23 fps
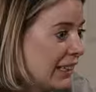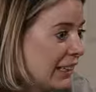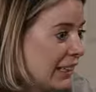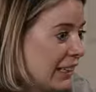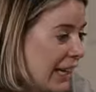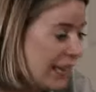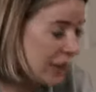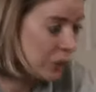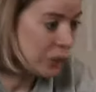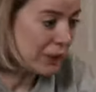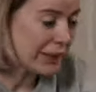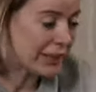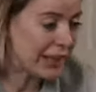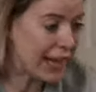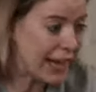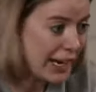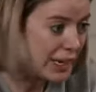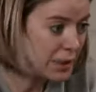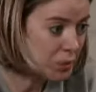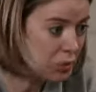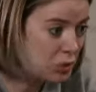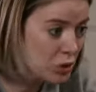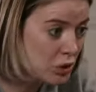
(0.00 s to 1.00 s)
Hey, why don't
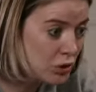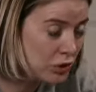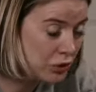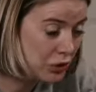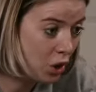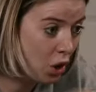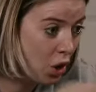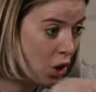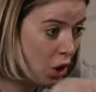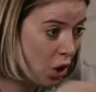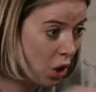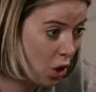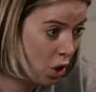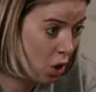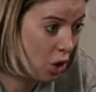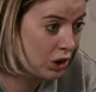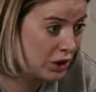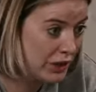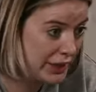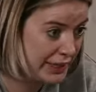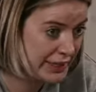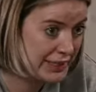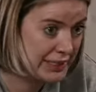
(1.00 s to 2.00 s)
I move
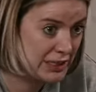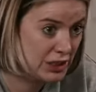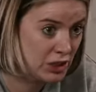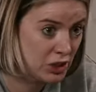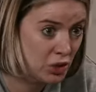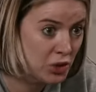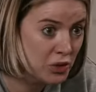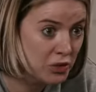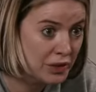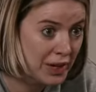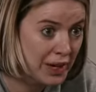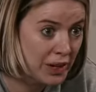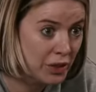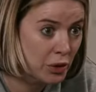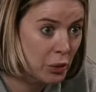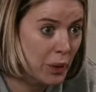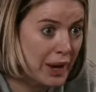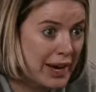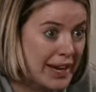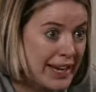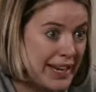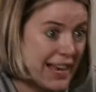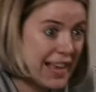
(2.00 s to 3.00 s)
all of this stuff out of the
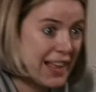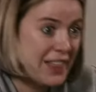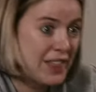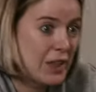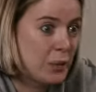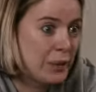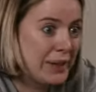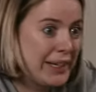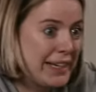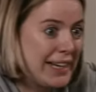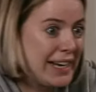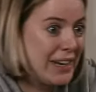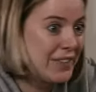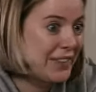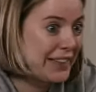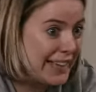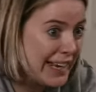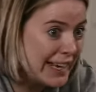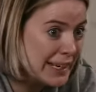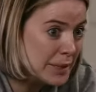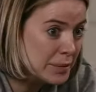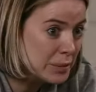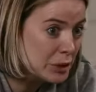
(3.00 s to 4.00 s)
way and then we can have a
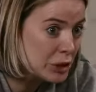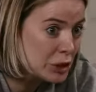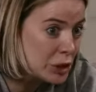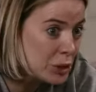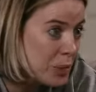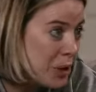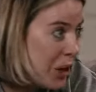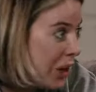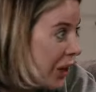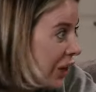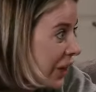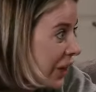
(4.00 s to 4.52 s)
game or something?